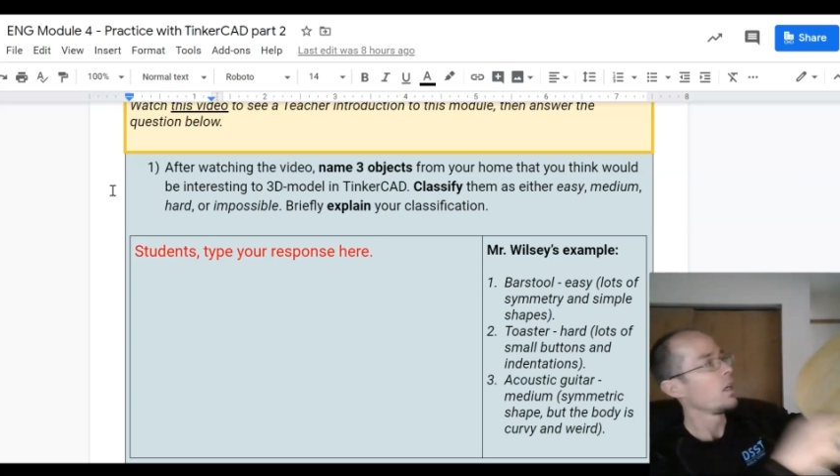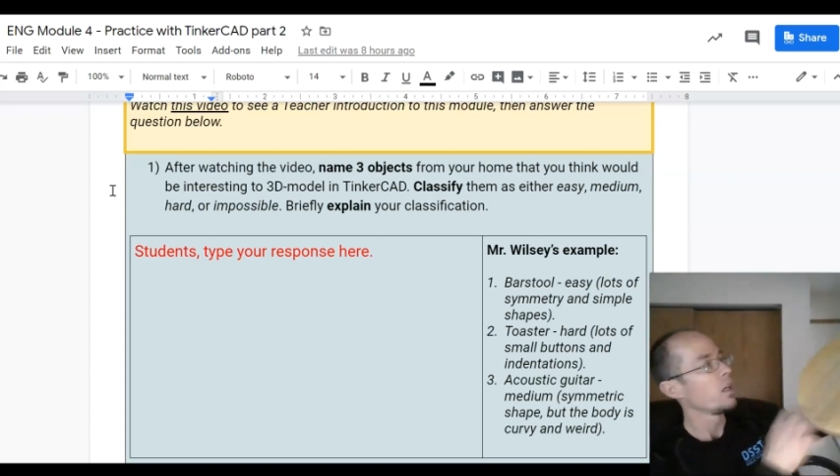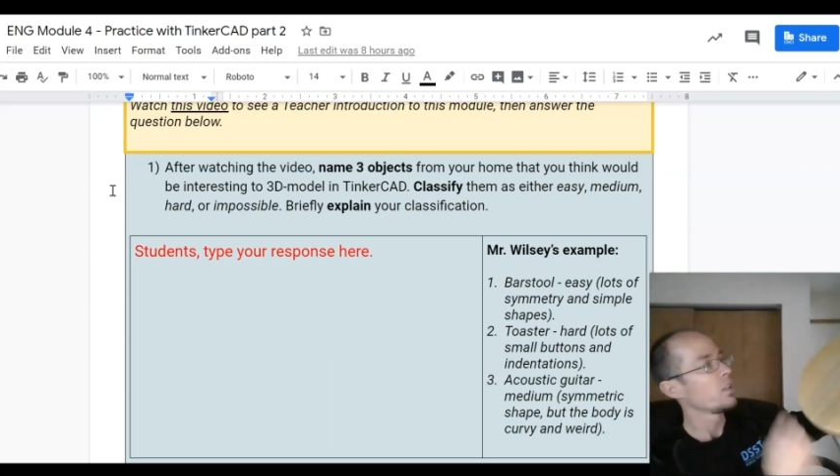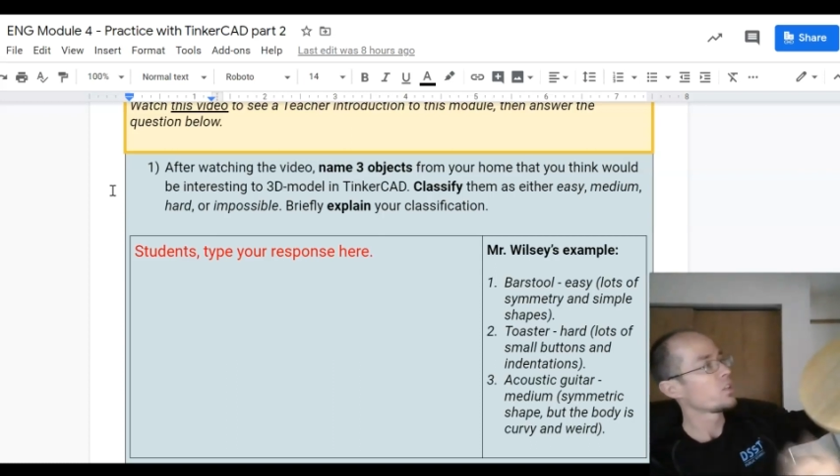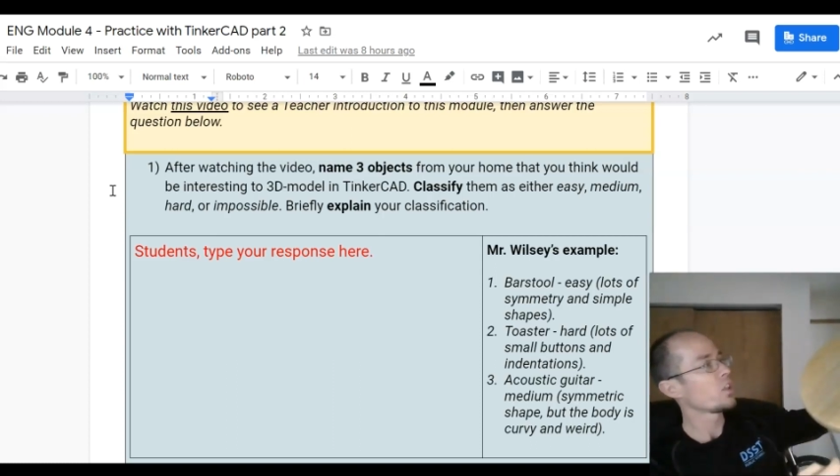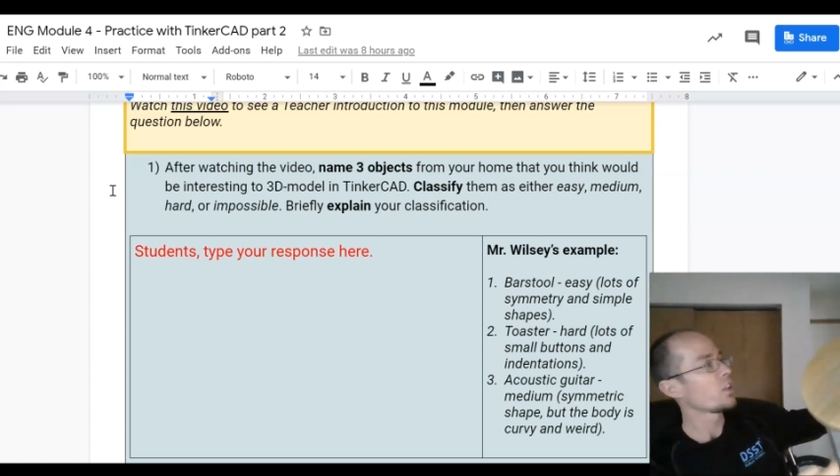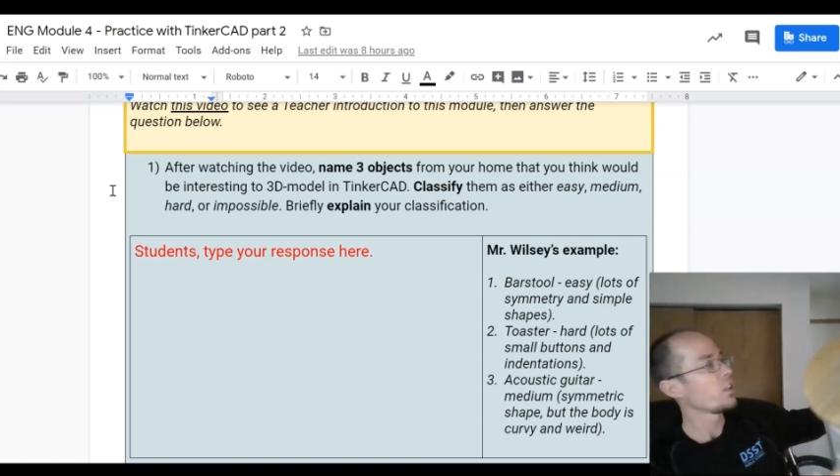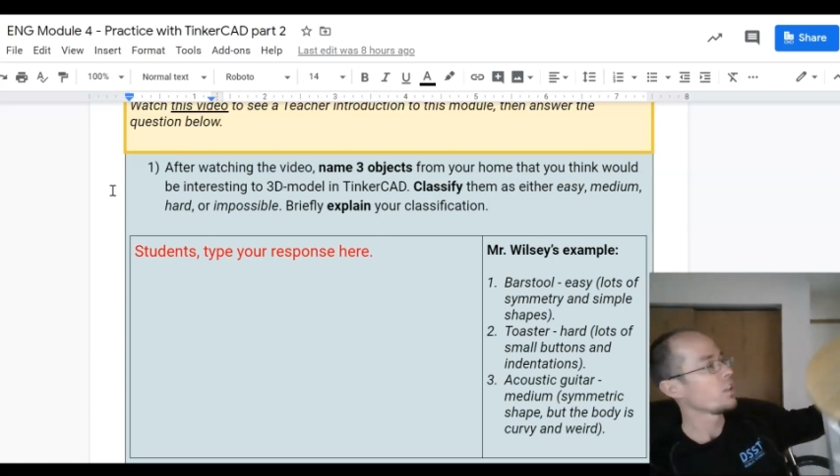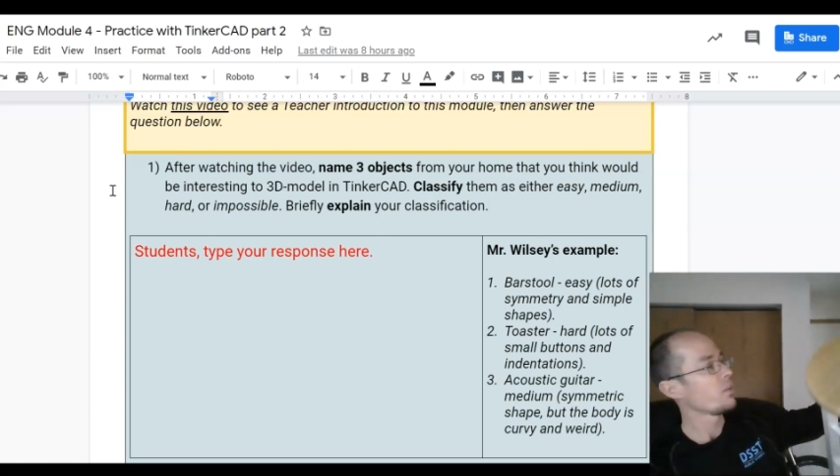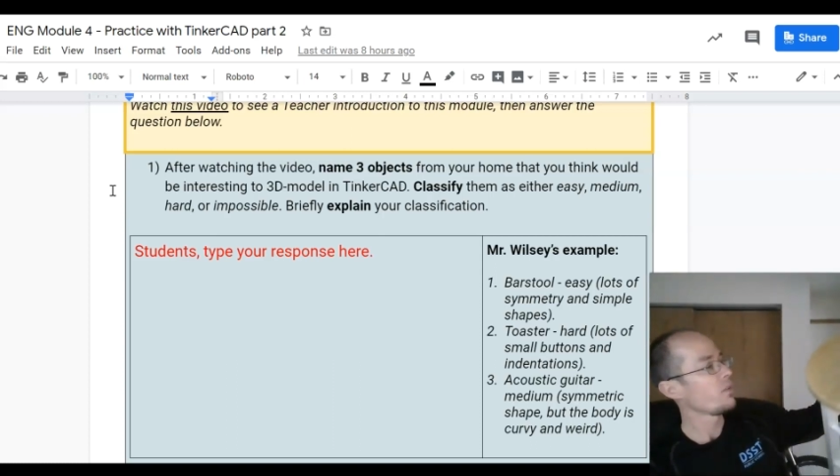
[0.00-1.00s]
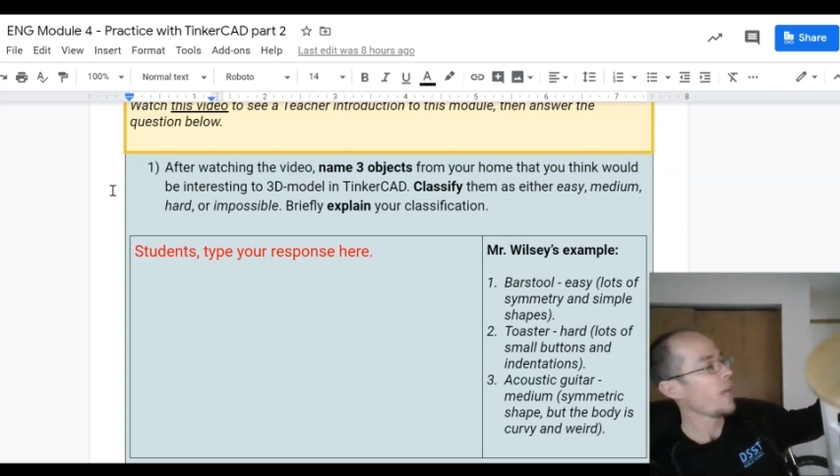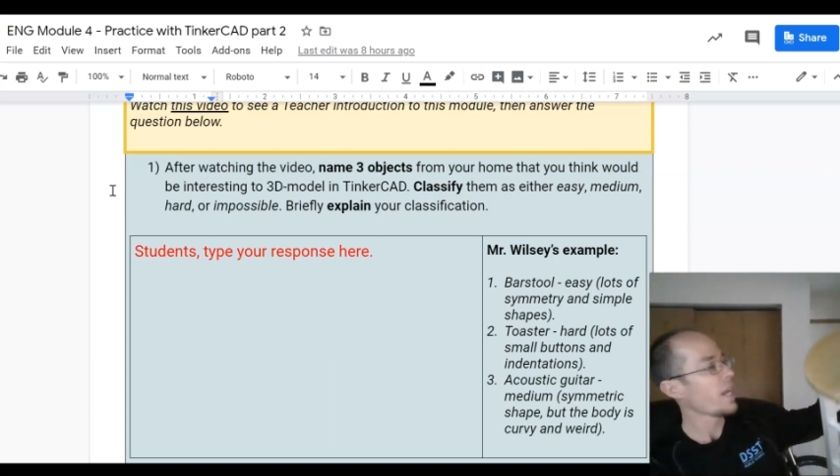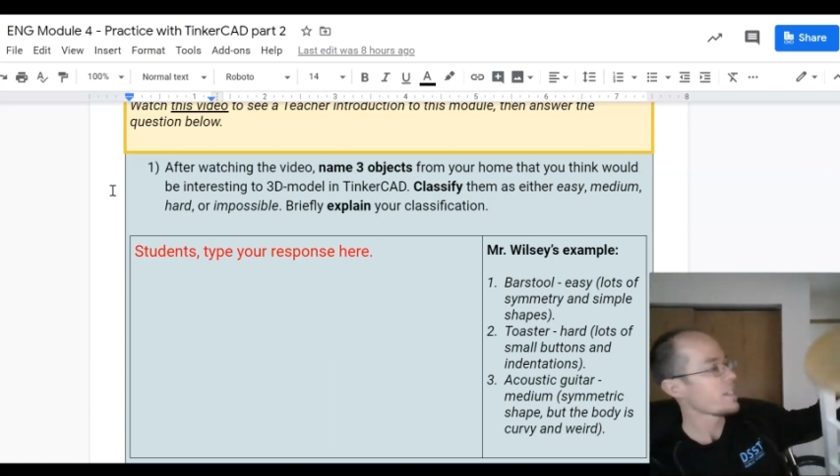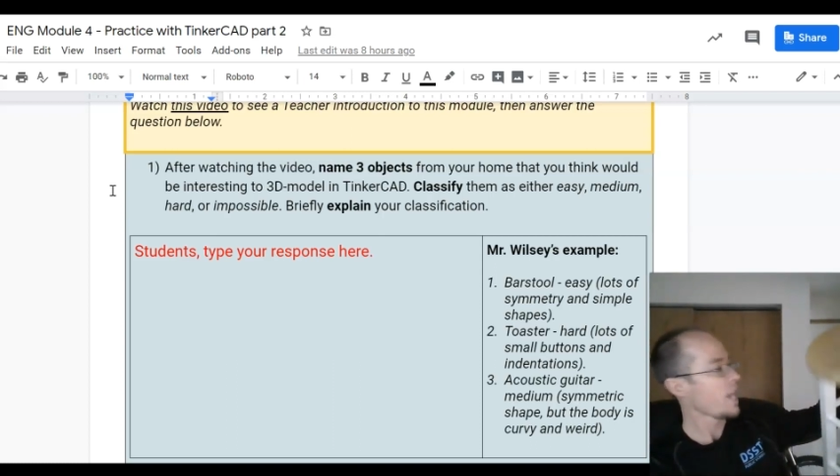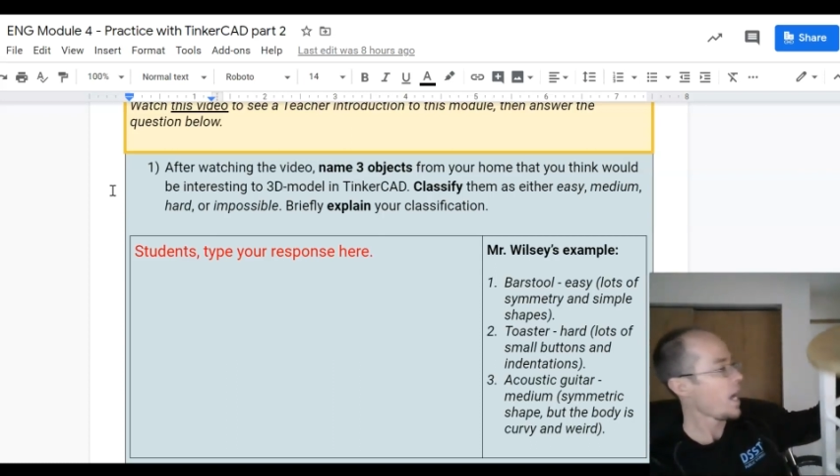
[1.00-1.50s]
circular
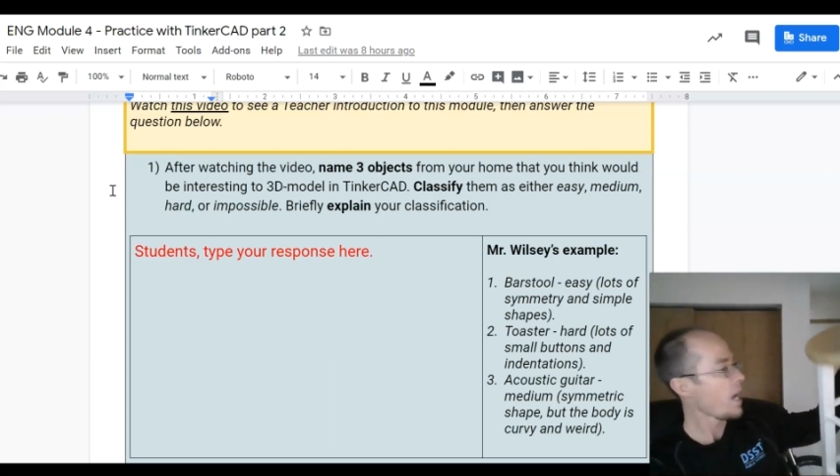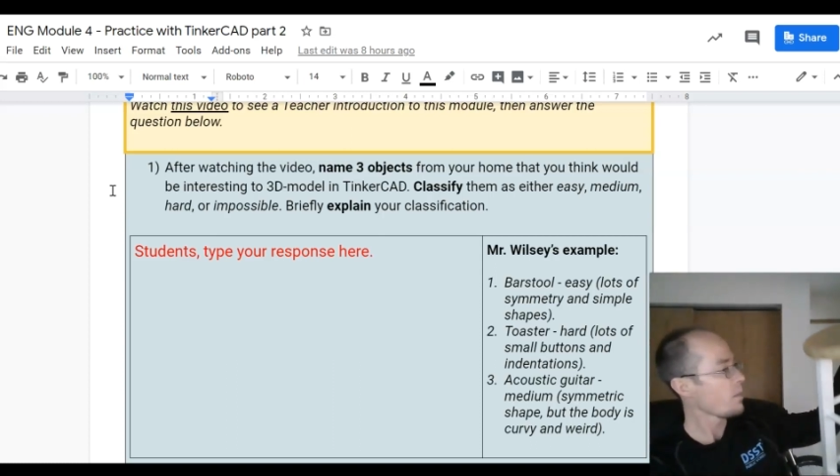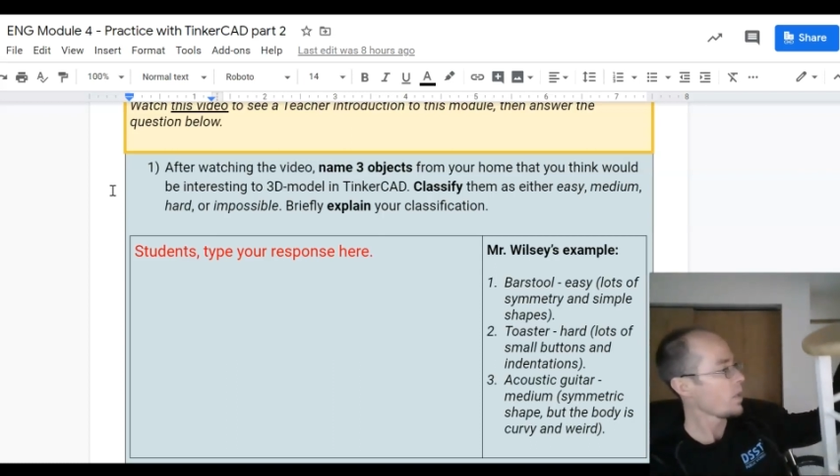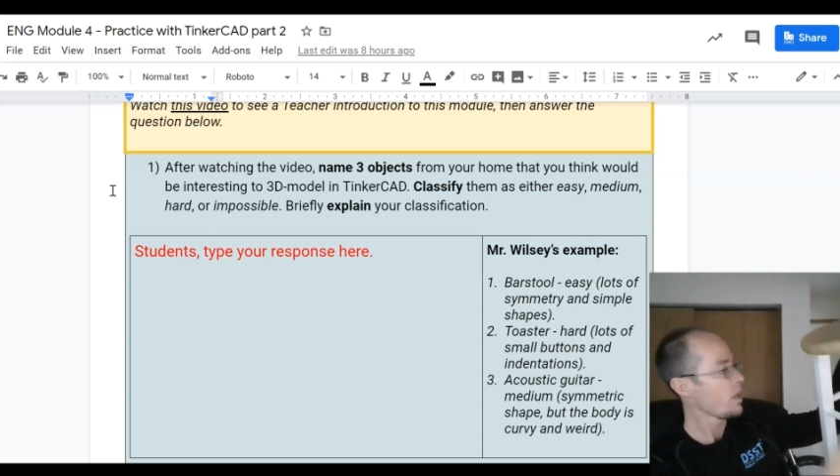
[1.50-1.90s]
flat top,